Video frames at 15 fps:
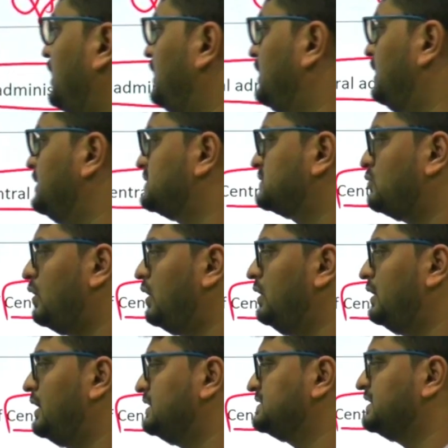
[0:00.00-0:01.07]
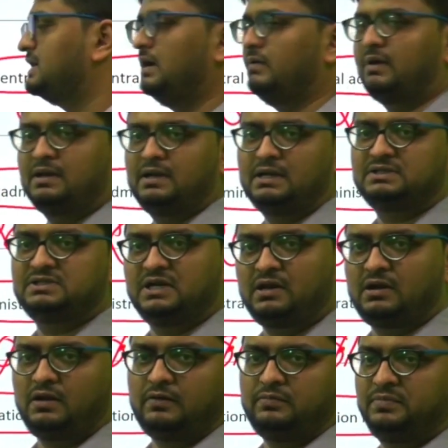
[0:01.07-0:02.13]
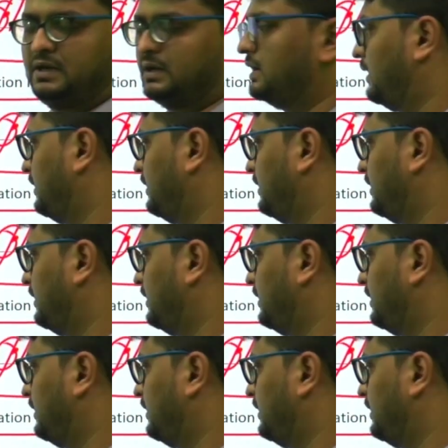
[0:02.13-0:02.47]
is called as the Governor General of Bengal.